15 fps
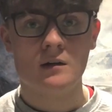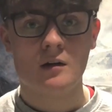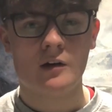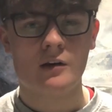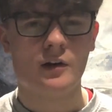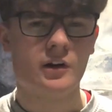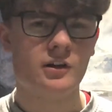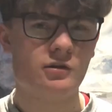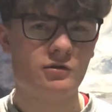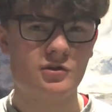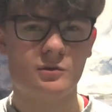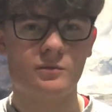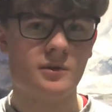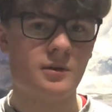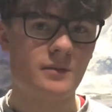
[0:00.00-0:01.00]
I thought I'd do
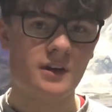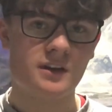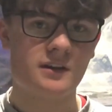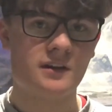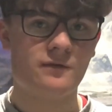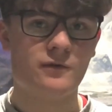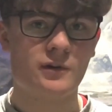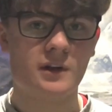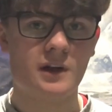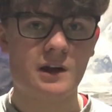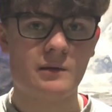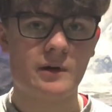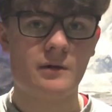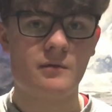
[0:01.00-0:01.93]
something a bit different anyway.